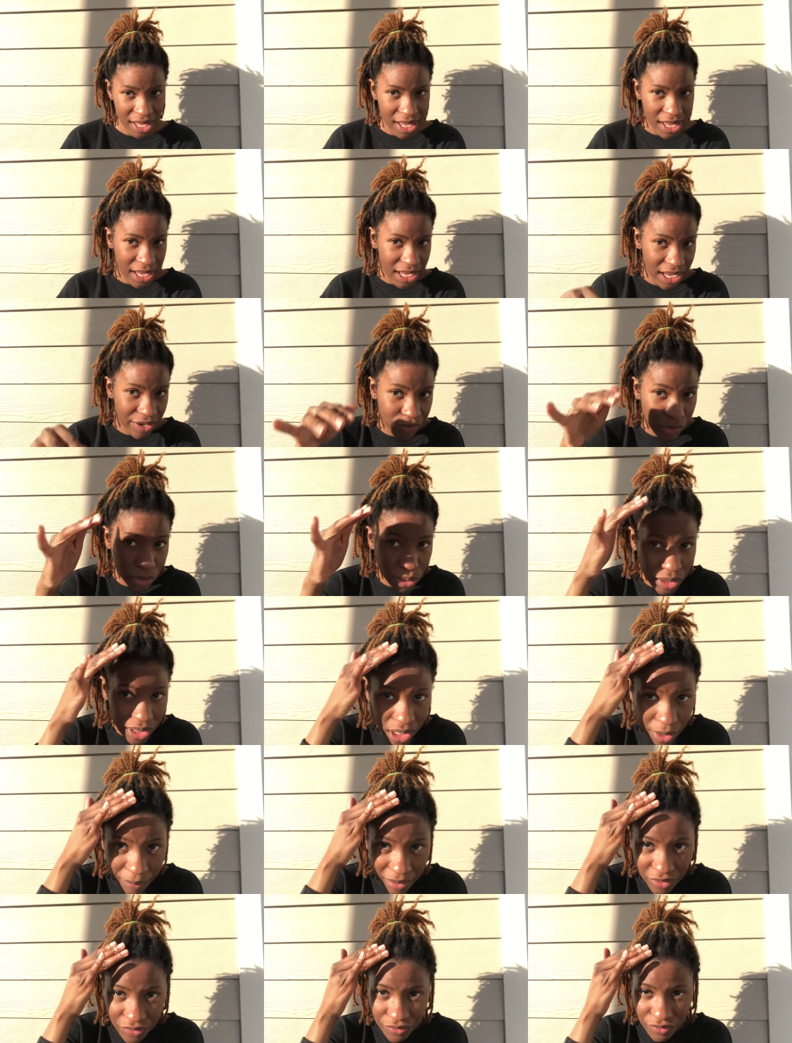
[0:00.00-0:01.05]
If you look at
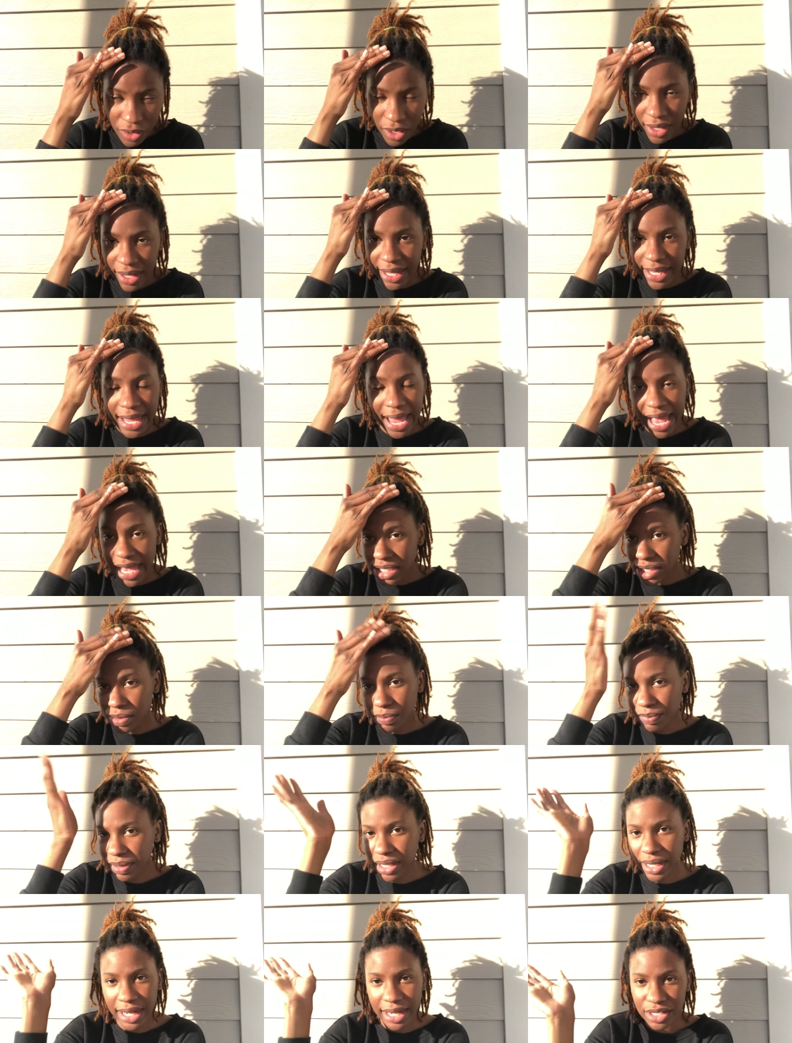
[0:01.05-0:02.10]
my front, it hasn't
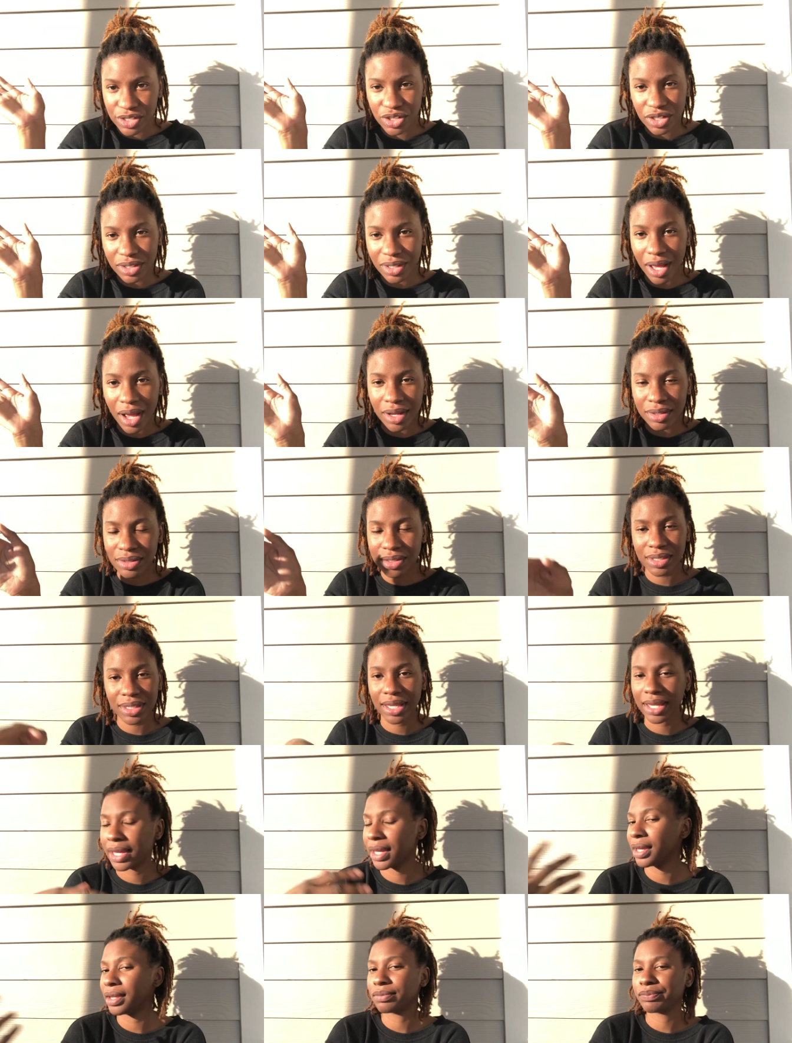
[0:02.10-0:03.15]
been interlocked
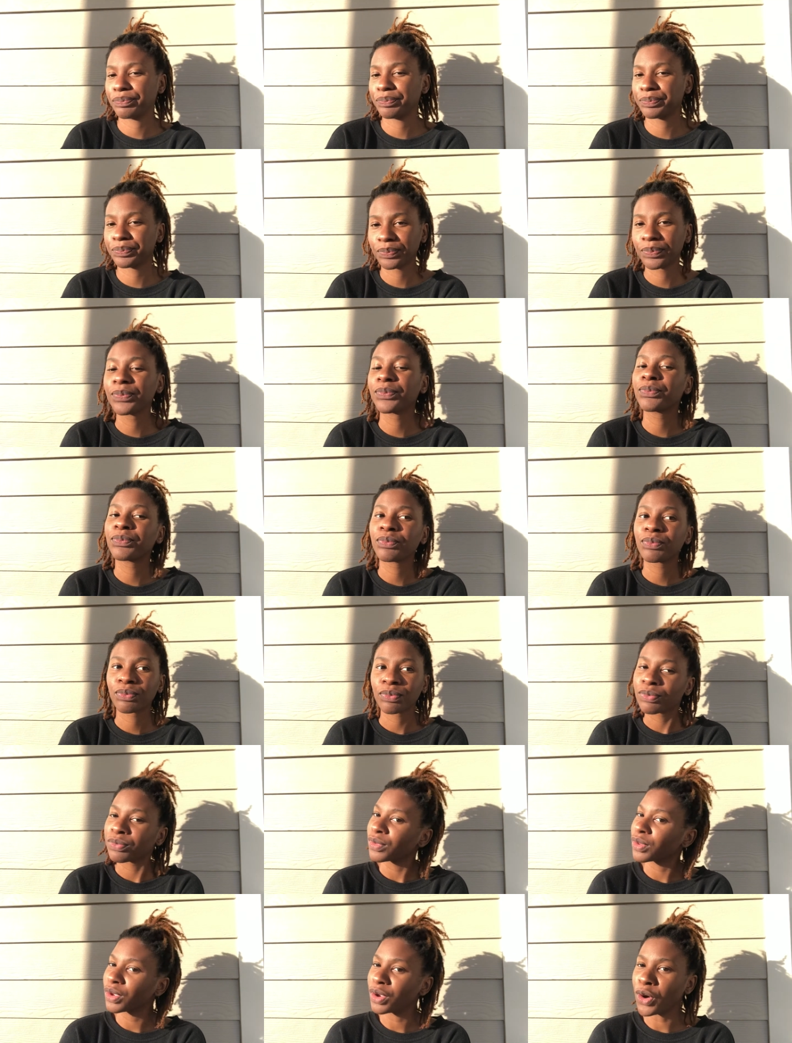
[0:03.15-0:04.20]
in
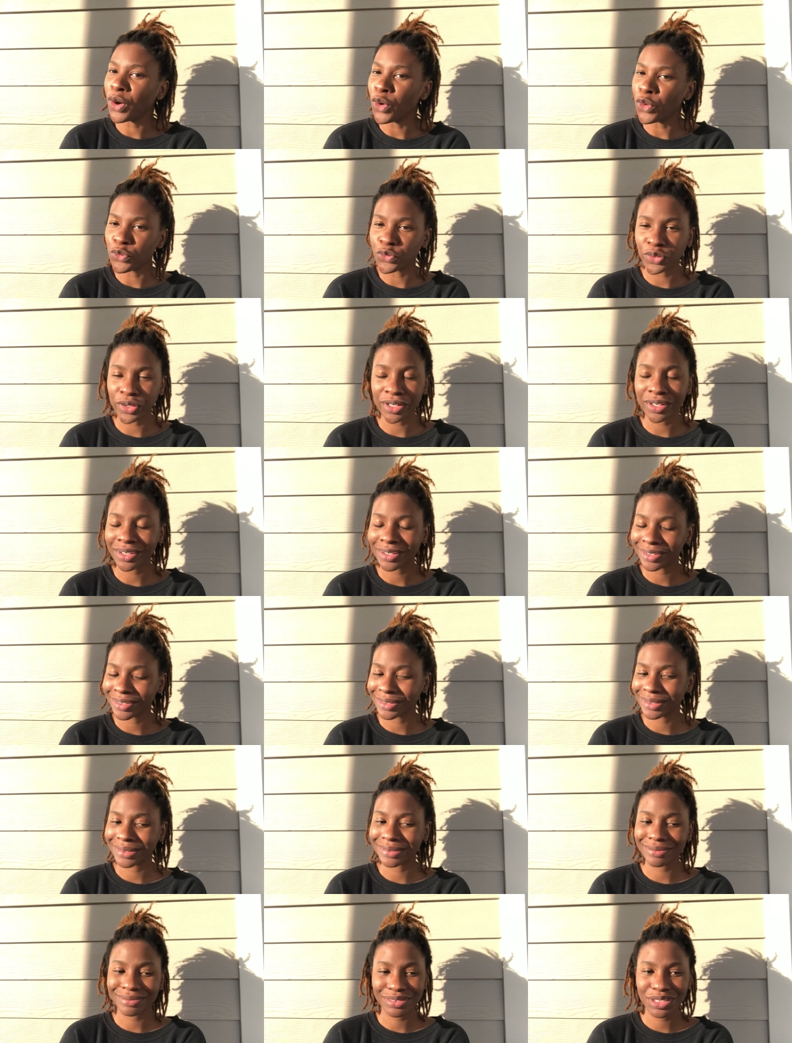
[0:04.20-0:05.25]
over
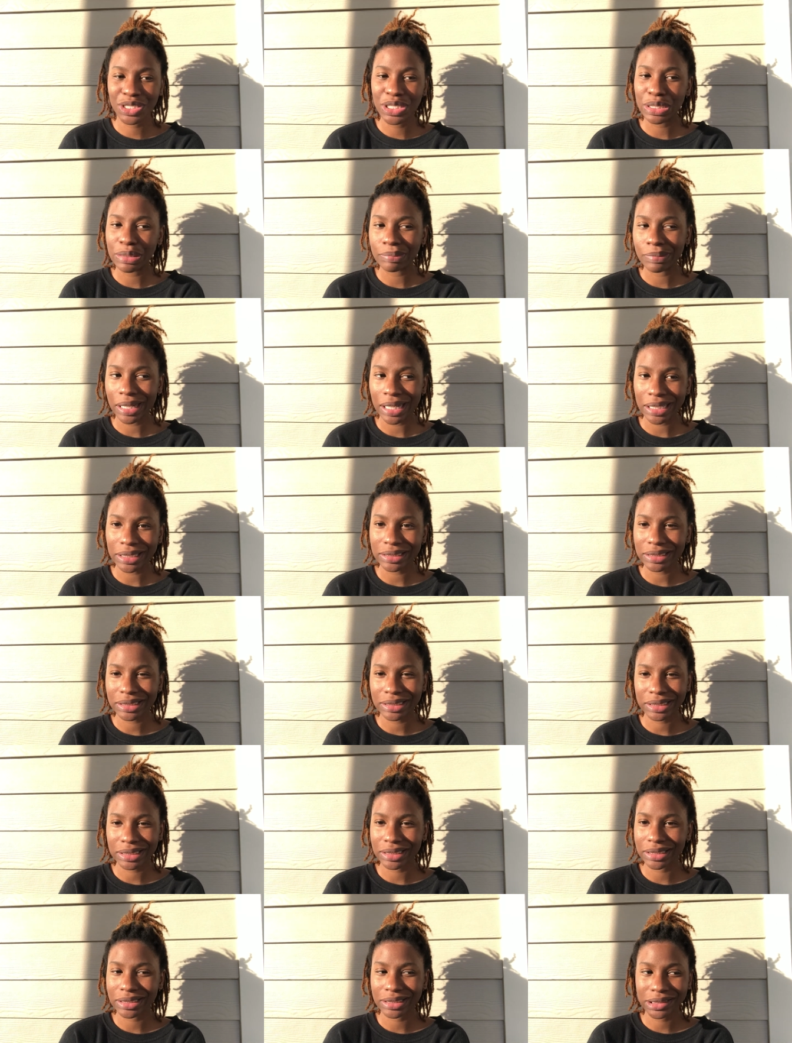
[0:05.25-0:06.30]
2 months
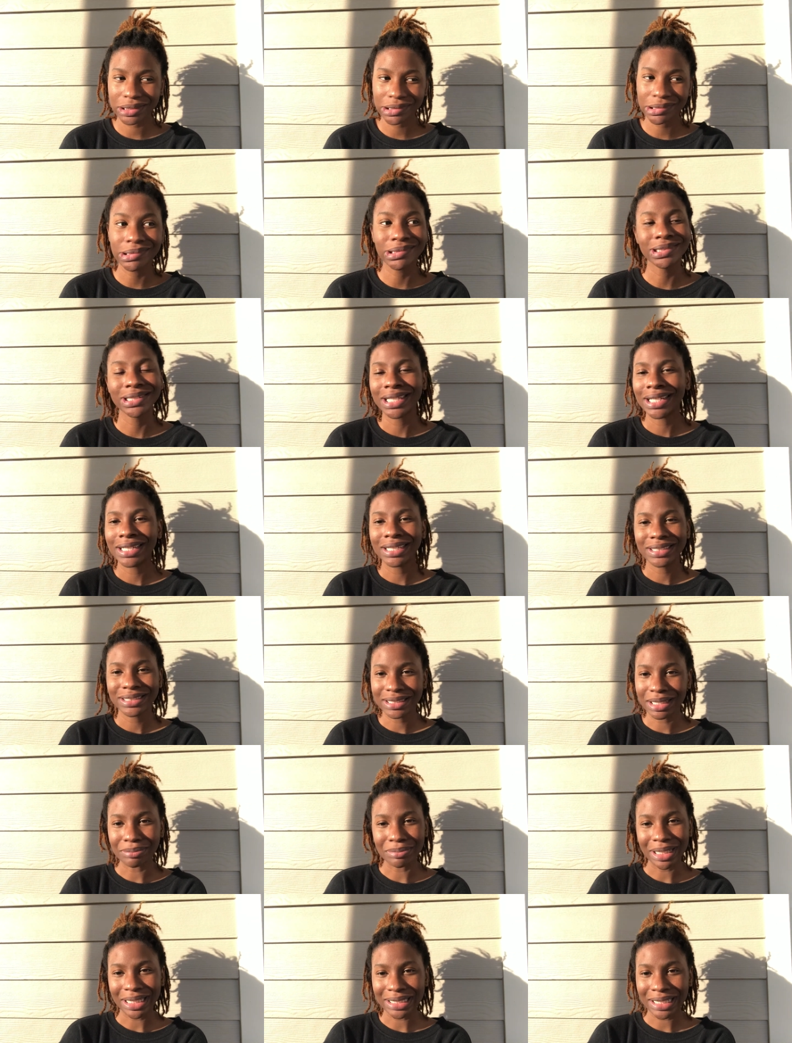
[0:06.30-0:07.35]
or something
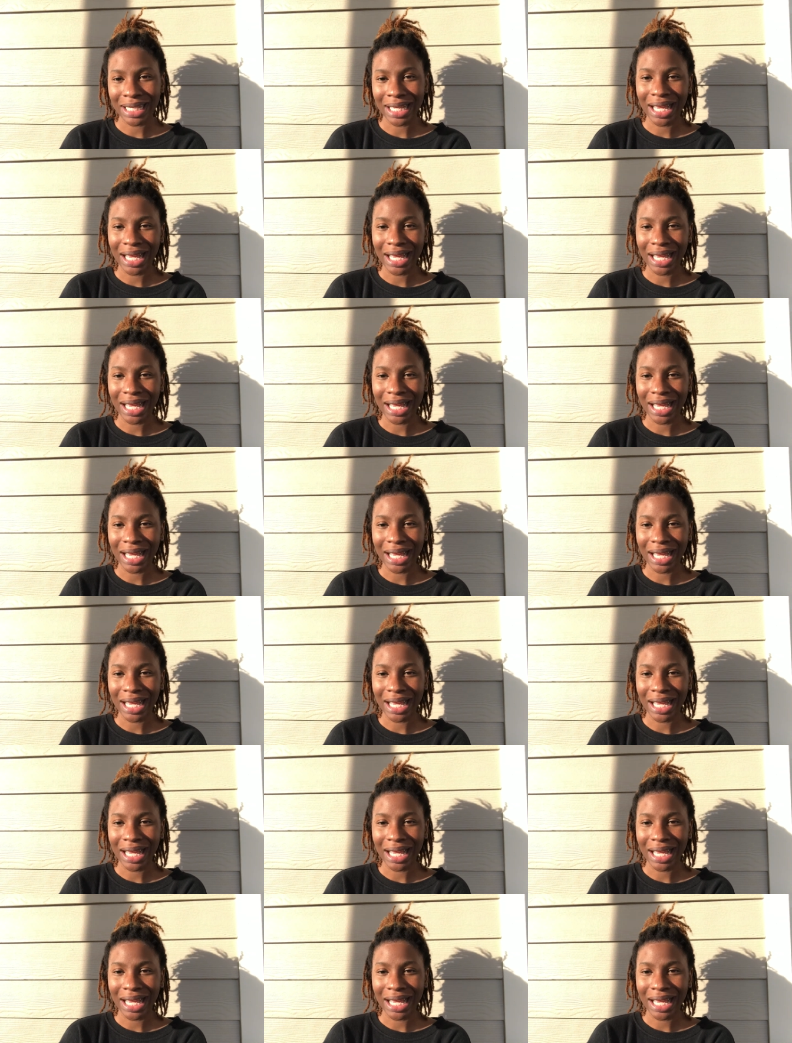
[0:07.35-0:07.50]
like that.